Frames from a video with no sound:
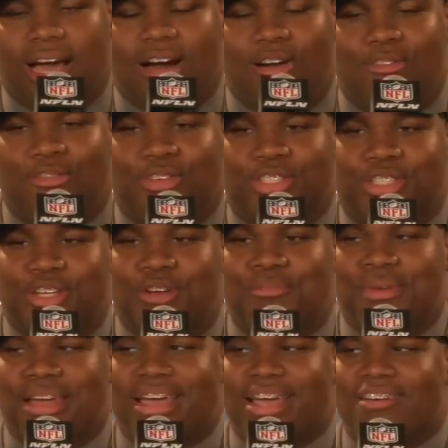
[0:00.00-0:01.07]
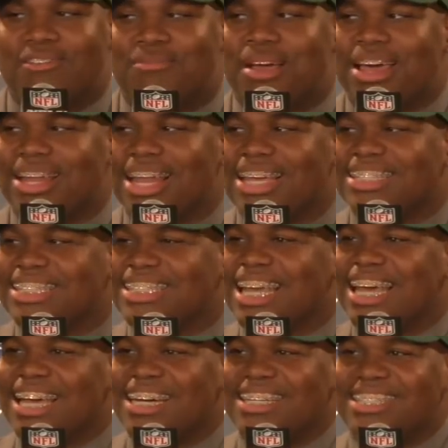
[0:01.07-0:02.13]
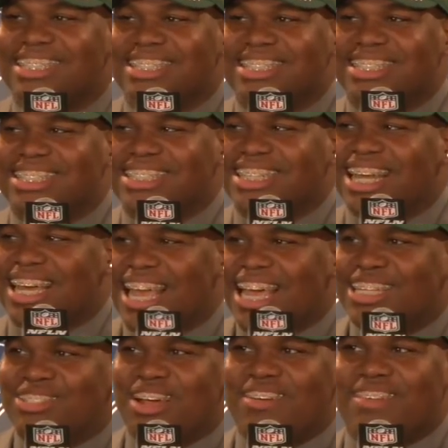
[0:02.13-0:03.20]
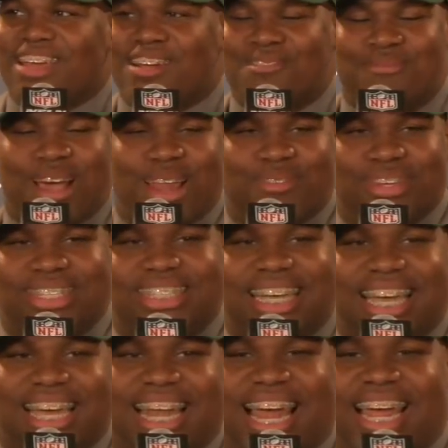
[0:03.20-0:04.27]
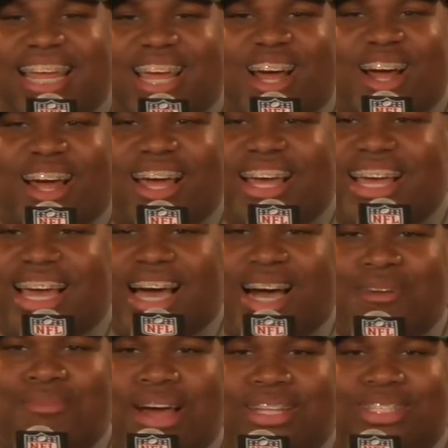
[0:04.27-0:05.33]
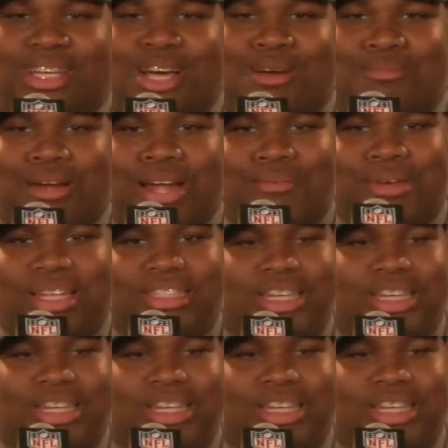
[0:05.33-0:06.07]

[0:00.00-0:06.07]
Oh, for sure, man. Everybody like since I oh, since I got drafted, everybody been saying like uh, about Tom Brady, man.